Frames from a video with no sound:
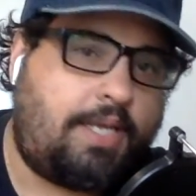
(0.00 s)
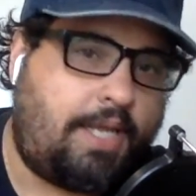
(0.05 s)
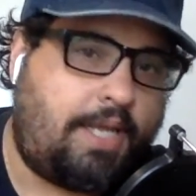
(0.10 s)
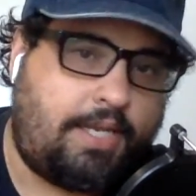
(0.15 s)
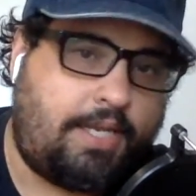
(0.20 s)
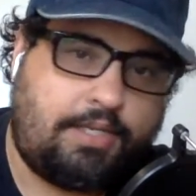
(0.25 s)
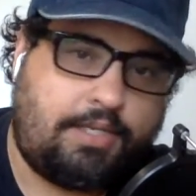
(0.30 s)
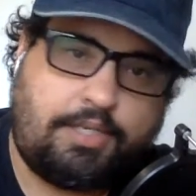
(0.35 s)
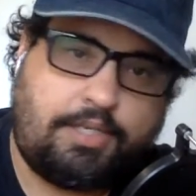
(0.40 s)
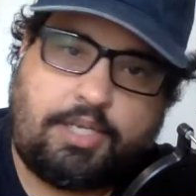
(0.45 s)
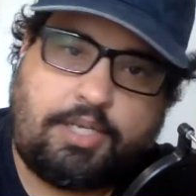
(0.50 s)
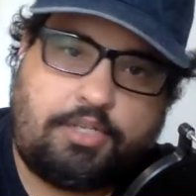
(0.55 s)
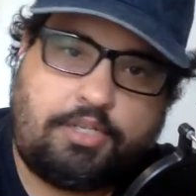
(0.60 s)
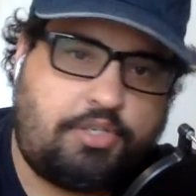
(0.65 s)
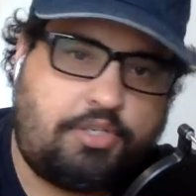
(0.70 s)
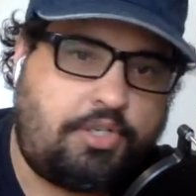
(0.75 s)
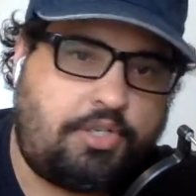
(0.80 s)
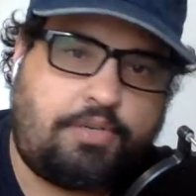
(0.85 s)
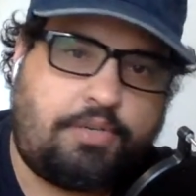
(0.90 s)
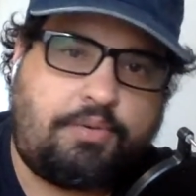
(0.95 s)
and in
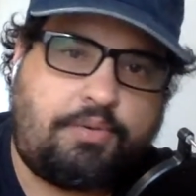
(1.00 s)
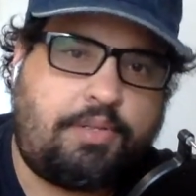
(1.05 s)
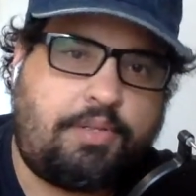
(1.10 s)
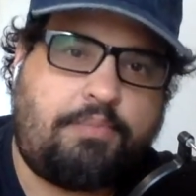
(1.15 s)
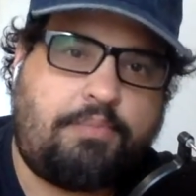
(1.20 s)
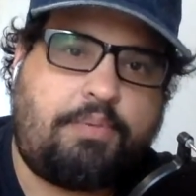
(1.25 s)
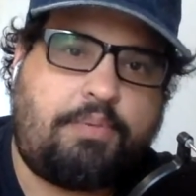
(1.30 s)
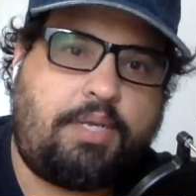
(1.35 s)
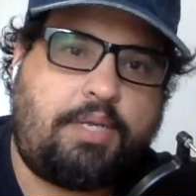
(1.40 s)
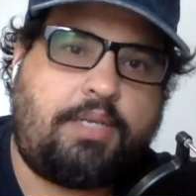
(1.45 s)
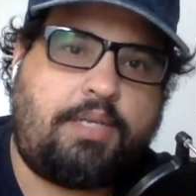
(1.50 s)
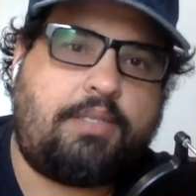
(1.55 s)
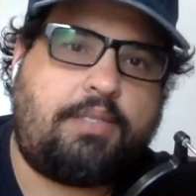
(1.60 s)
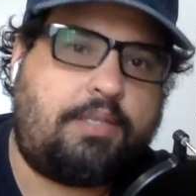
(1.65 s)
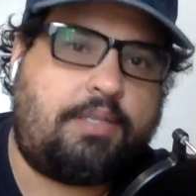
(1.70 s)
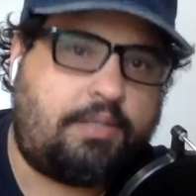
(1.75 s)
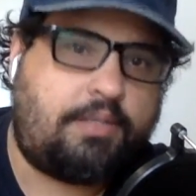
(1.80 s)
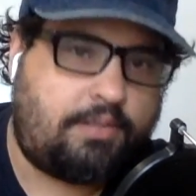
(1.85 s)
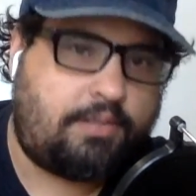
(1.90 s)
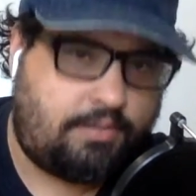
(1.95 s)
each genre they played,
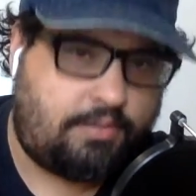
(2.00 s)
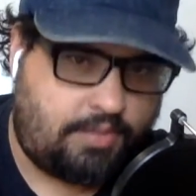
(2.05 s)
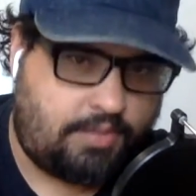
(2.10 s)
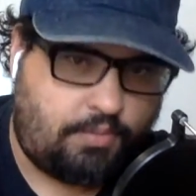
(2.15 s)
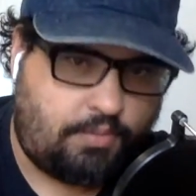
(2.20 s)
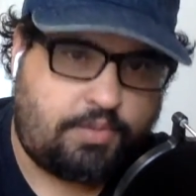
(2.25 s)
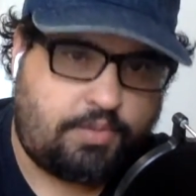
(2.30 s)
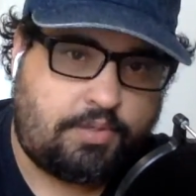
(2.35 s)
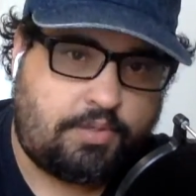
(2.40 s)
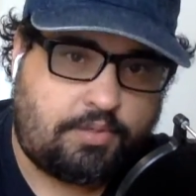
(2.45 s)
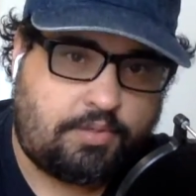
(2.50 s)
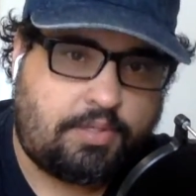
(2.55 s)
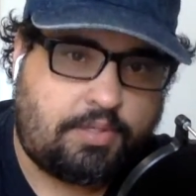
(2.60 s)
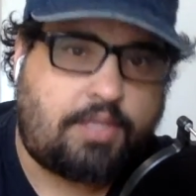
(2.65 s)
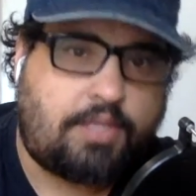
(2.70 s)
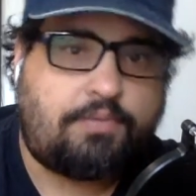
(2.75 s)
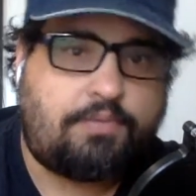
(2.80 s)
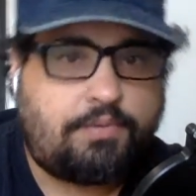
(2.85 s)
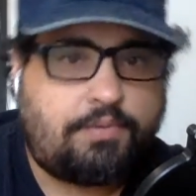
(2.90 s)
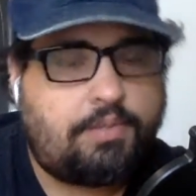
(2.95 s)
they were
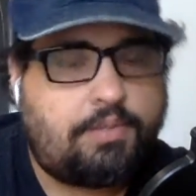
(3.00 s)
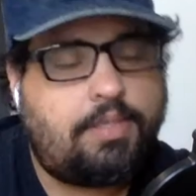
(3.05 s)
successful.